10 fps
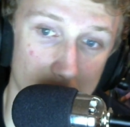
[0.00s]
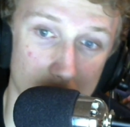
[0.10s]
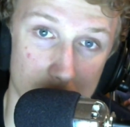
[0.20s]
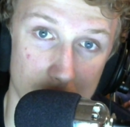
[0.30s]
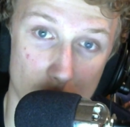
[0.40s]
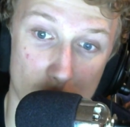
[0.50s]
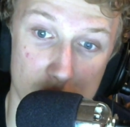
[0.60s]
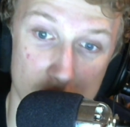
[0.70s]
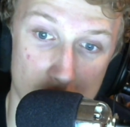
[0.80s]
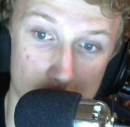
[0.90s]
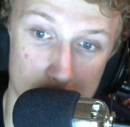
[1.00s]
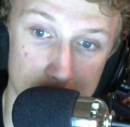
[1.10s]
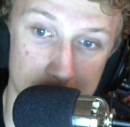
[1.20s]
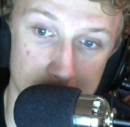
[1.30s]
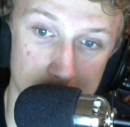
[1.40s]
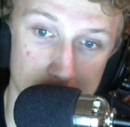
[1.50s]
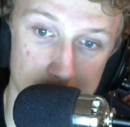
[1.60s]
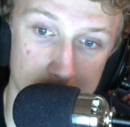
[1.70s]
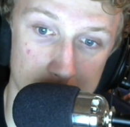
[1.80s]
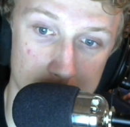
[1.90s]
Norwich at home,
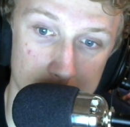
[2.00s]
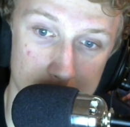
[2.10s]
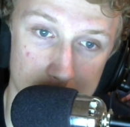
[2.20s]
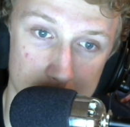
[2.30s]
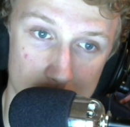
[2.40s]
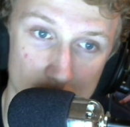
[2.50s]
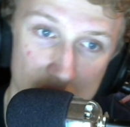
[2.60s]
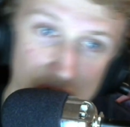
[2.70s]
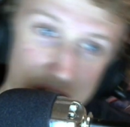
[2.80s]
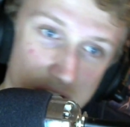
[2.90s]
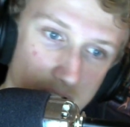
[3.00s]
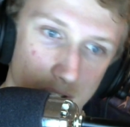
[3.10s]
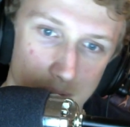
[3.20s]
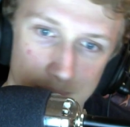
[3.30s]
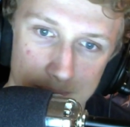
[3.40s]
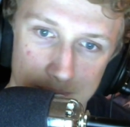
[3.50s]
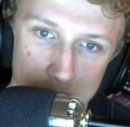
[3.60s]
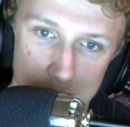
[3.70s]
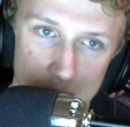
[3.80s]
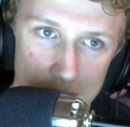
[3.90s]
which is, you yeah. know,
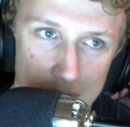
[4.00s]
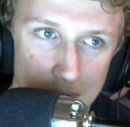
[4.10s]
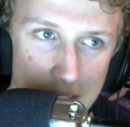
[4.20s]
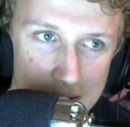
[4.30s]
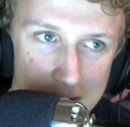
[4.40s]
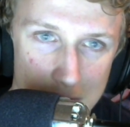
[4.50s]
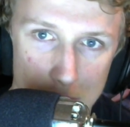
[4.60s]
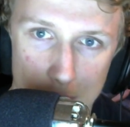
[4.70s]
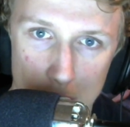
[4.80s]
that's doable.